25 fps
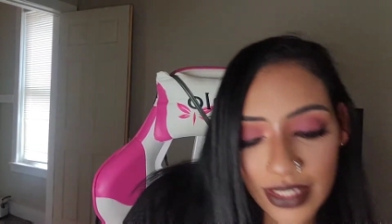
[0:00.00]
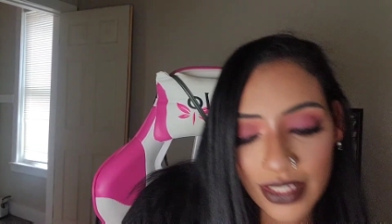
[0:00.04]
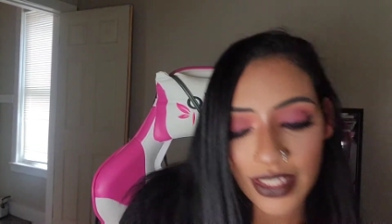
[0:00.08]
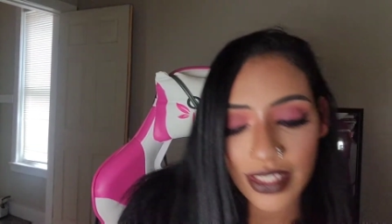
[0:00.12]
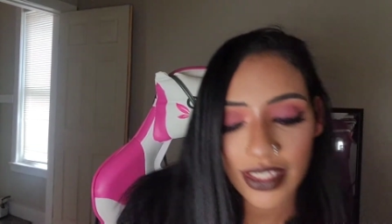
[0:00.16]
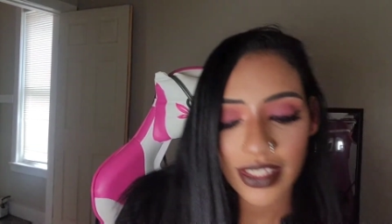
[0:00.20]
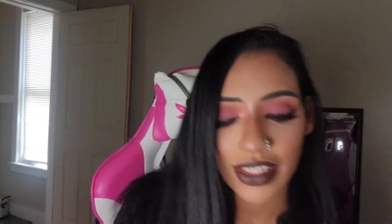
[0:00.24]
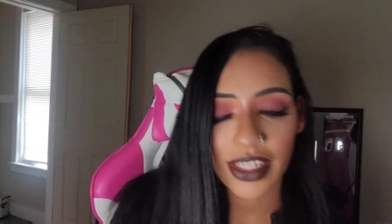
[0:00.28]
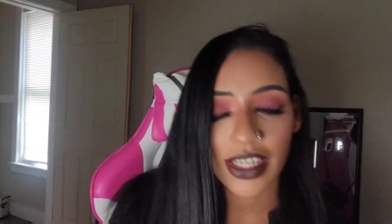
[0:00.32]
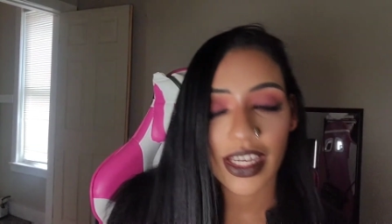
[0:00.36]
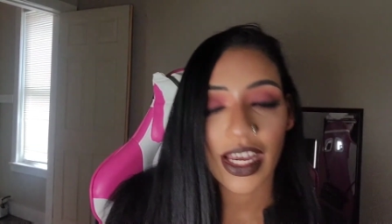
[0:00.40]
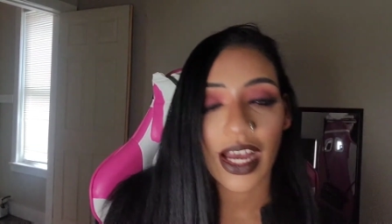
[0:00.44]

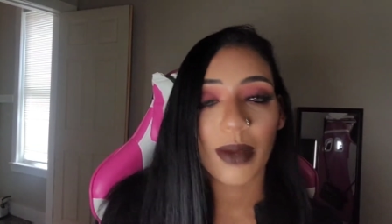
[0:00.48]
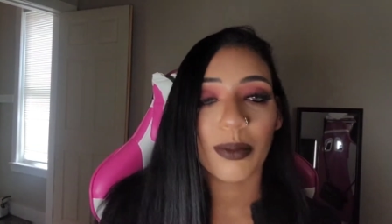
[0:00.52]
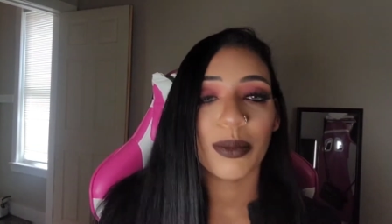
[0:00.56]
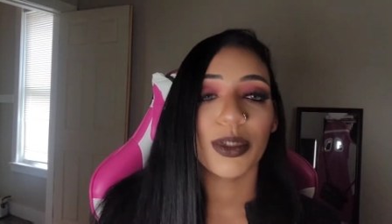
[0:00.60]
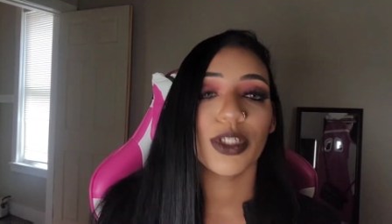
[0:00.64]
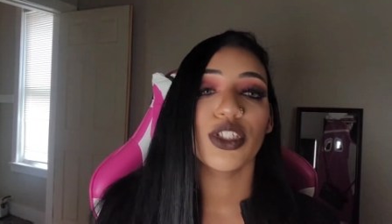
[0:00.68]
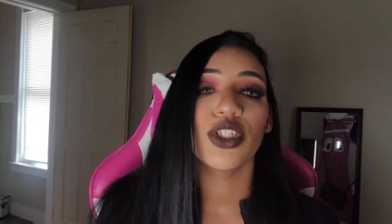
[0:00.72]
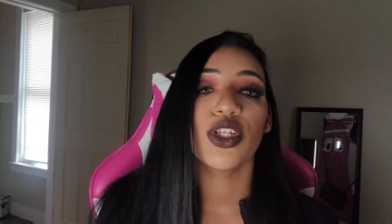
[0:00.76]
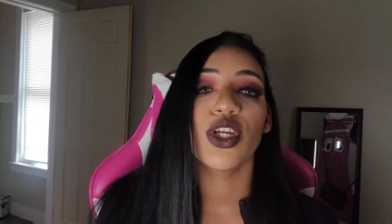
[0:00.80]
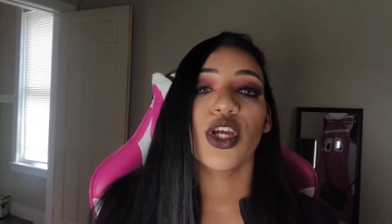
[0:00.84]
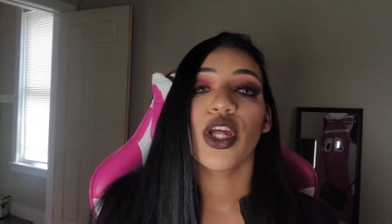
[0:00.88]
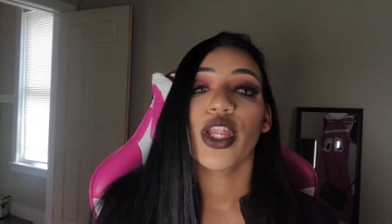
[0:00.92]
Then he got
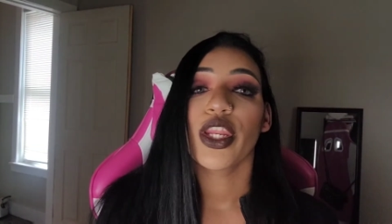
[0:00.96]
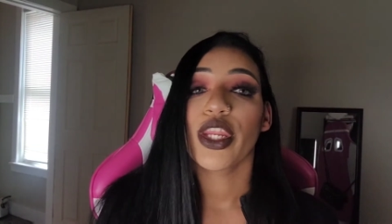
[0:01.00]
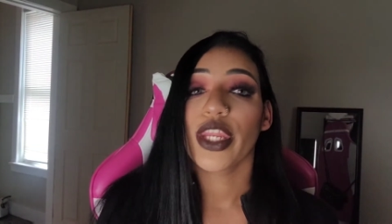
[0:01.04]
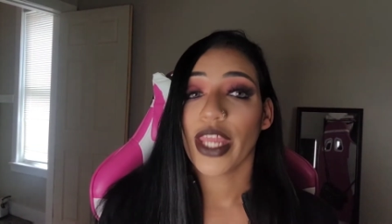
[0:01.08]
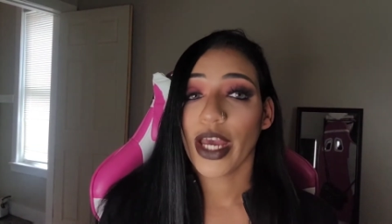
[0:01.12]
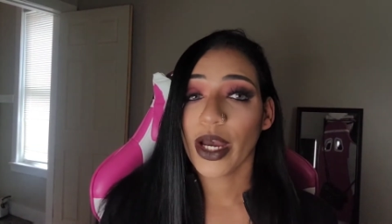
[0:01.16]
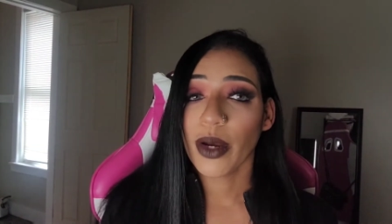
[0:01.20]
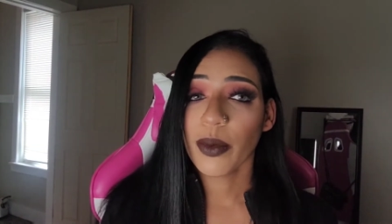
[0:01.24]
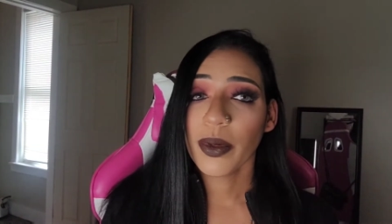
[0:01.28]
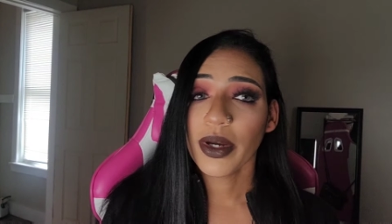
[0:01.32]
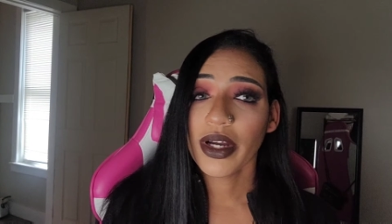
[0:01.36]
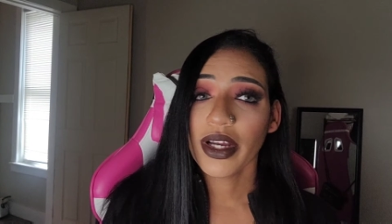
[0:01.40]
me
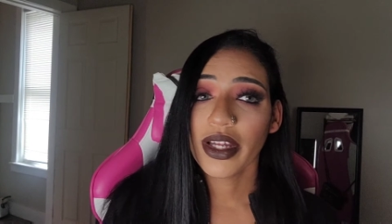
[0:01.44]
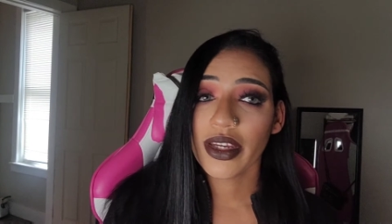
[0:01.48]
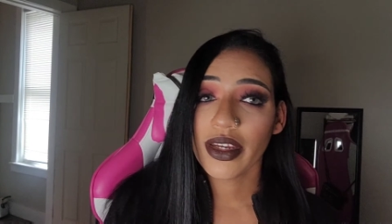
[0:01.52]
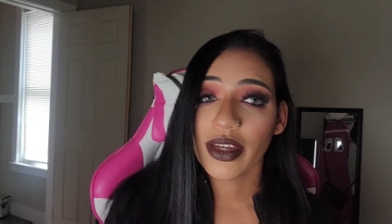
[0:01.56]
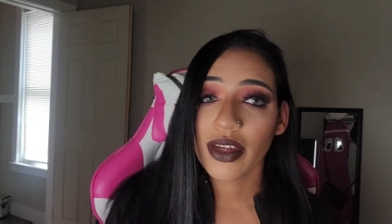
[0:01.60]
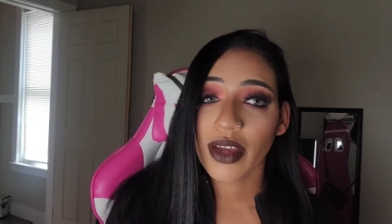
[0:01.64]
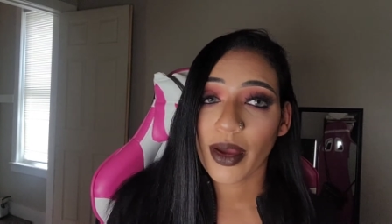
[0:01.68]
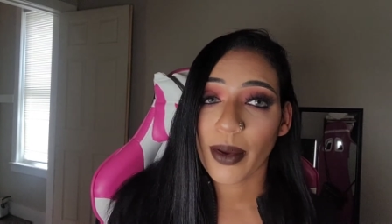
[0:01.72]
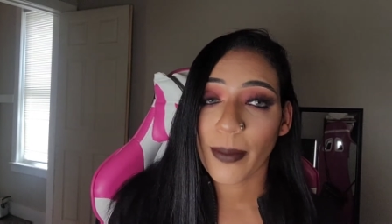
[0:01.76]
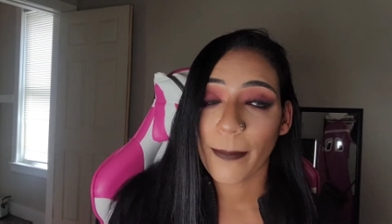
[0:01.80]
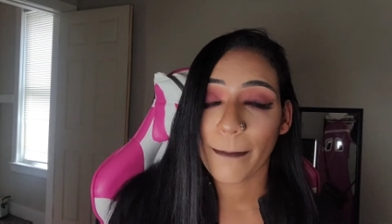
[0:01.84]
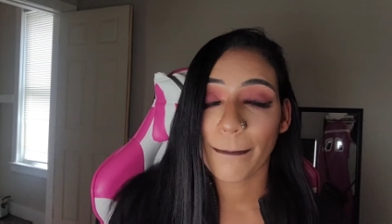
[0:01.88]
not
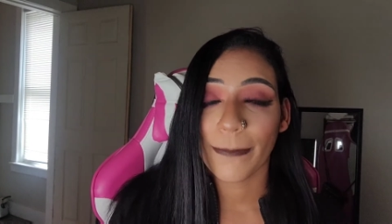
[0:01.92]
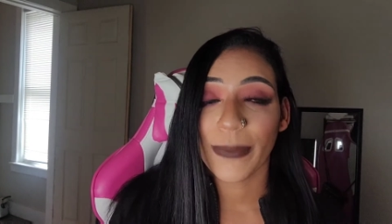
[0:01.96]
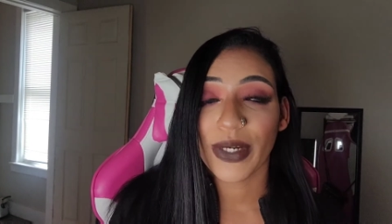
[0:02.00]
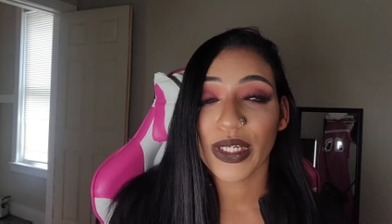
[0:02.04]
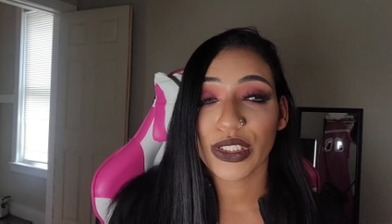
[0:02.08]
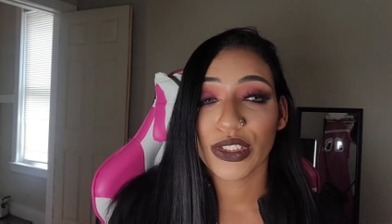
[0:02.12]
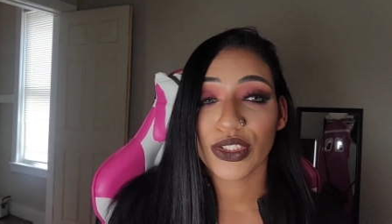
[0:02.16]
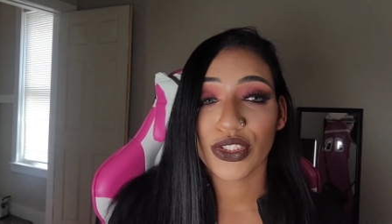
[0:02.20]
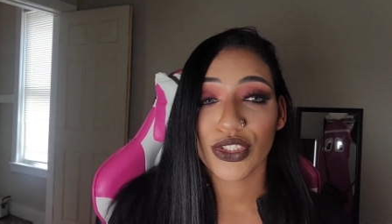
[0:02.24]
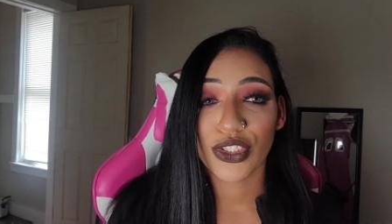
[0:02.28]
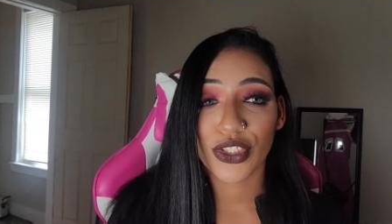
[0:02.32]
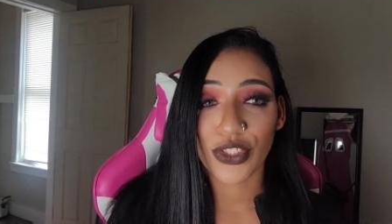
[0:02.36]
one,
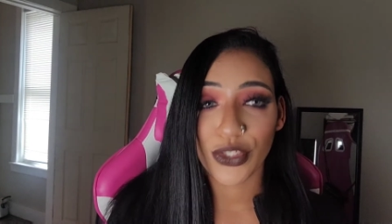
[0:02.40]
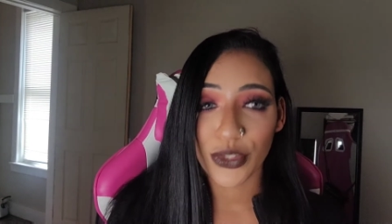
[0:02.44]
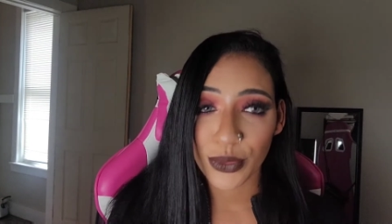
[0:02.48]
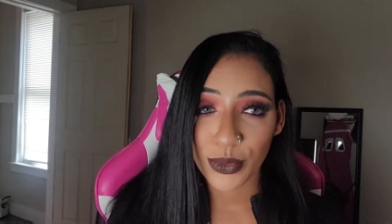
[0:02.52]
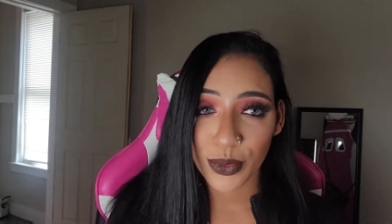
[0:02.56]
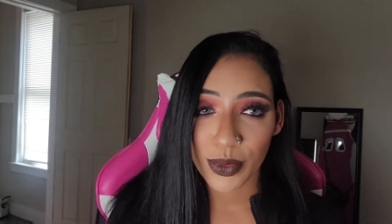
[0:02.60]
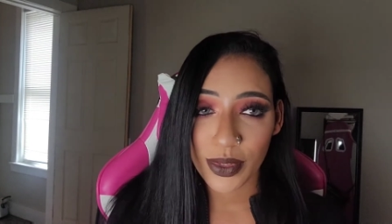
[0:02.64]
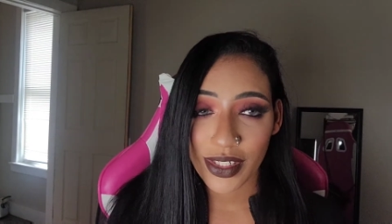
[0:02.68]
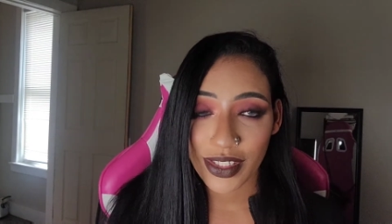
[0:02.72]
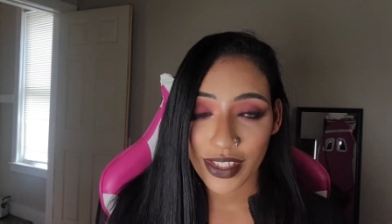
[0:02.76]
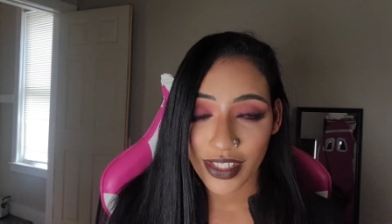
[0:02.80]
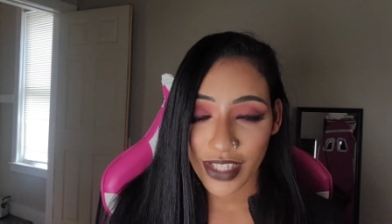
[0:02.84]
but
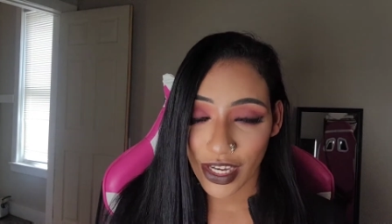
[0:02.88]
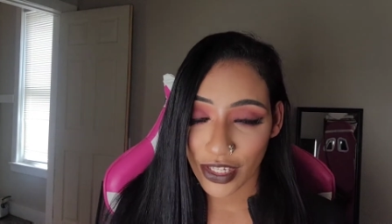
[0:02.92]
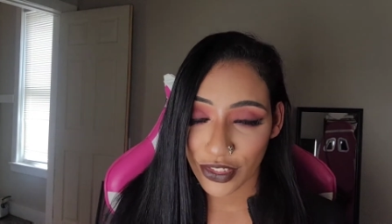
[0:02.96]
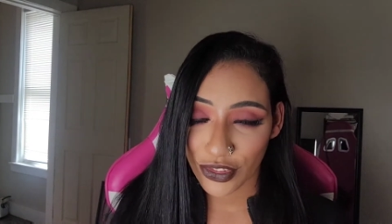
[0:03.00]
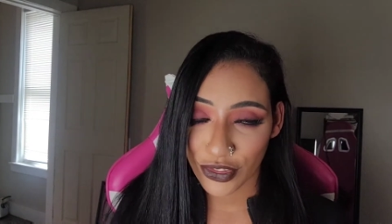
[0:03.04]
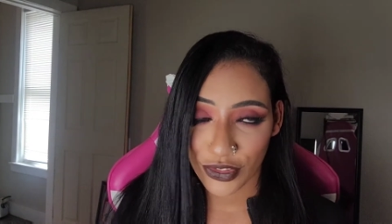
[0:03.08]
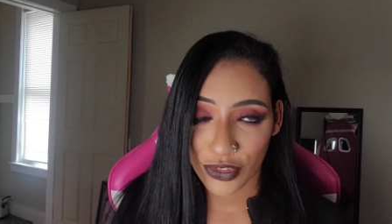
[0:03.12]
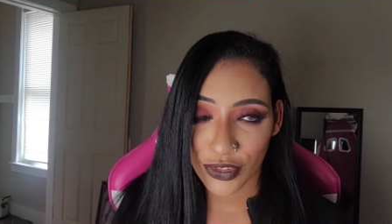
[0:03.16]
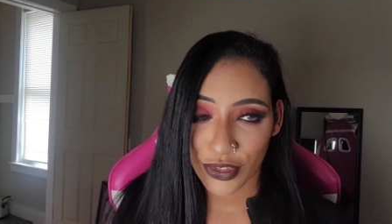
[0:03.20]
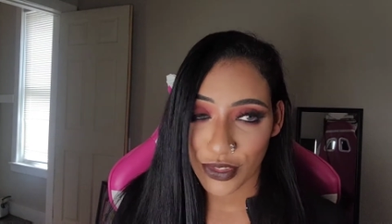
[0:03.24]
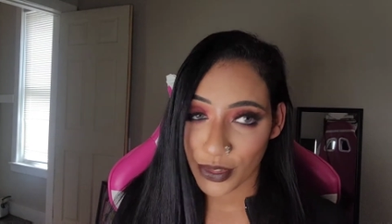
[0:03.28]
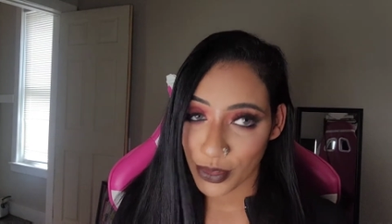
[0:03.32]
two
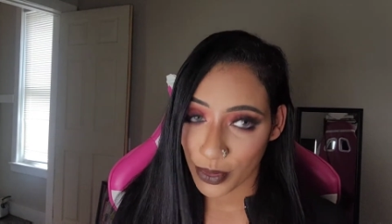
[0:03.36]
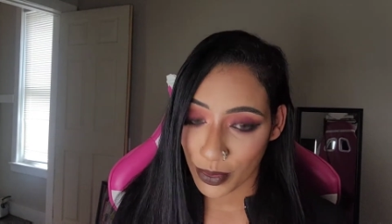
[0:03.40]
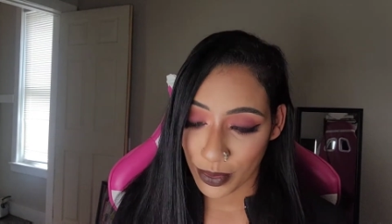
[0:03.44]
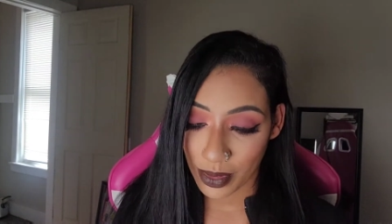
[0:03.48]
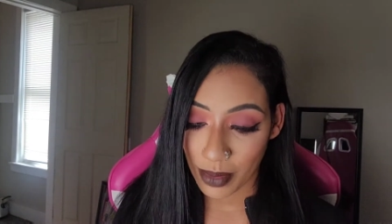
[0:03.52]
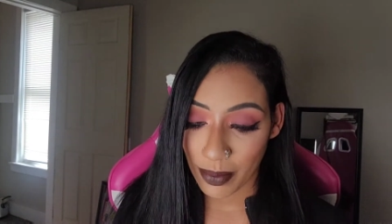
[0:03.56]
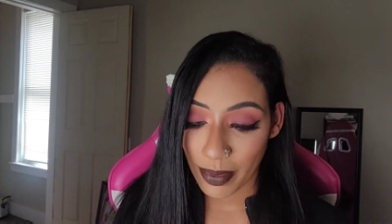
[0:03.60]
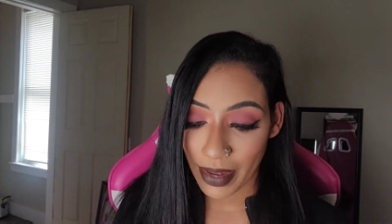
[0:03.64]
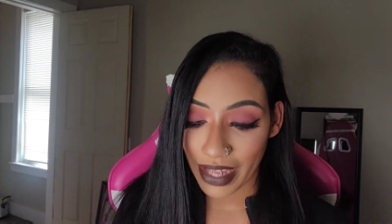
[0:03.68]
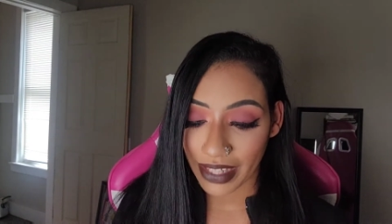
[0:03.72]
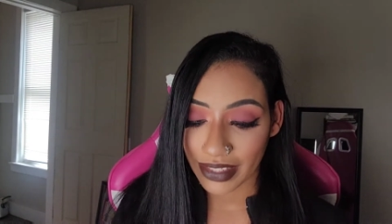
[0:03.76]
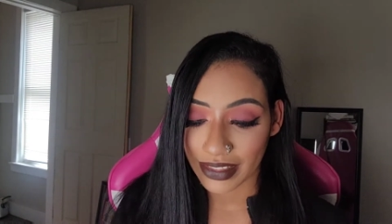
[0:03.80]
Natasha
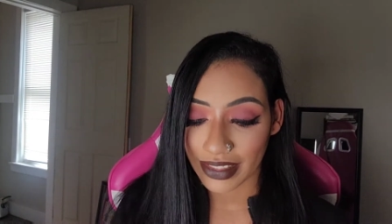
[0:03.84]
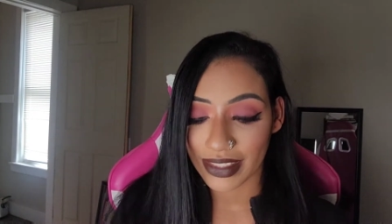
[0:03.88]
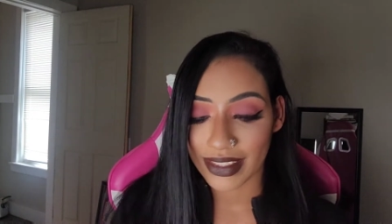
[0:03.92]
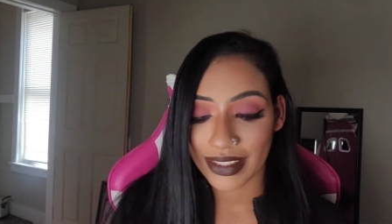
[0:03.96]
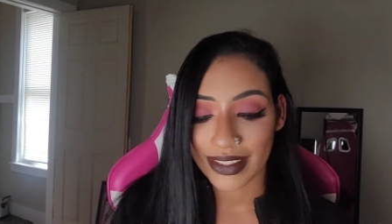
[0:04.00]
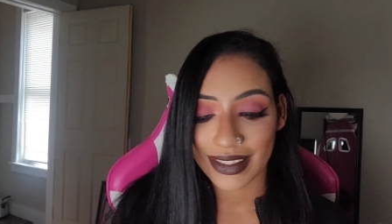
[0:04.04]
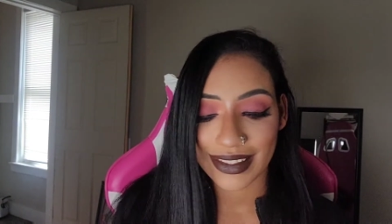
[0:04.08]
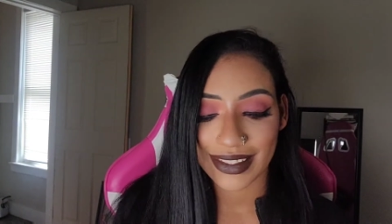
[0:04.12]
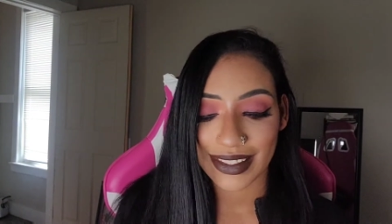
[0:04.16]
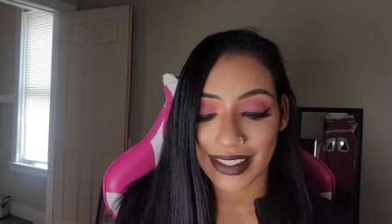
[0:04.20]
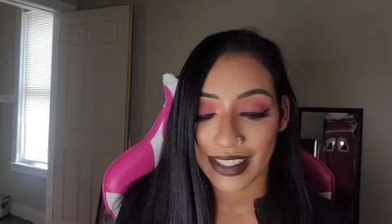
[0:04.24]
Denona palettes.